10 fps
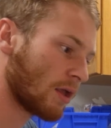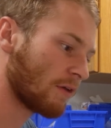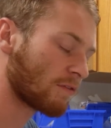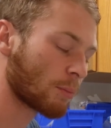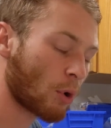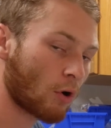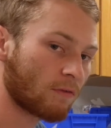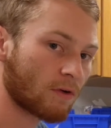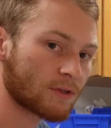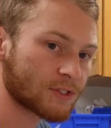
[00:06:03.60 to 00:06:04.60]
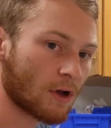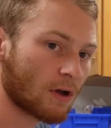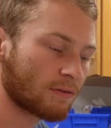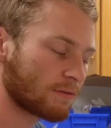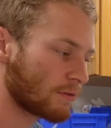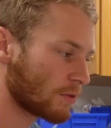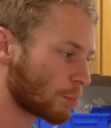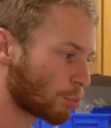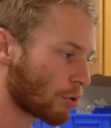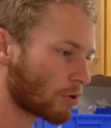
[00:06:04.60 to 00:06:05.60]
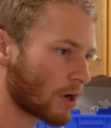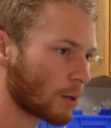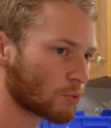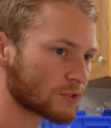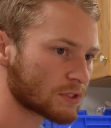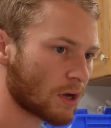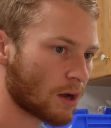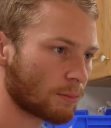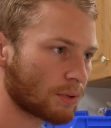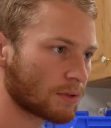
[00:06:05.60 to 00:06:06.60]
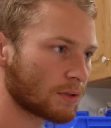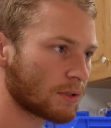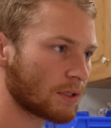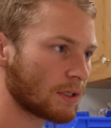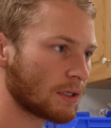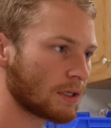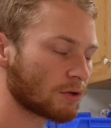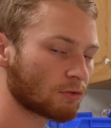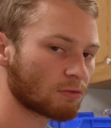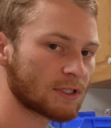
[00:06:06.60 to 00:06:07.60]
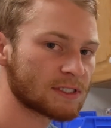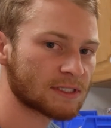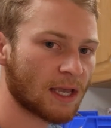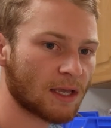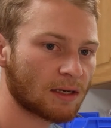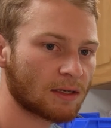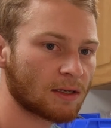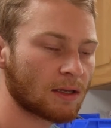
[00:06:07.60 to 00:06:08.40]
if the ball falls off, the program will stop, it'll reset,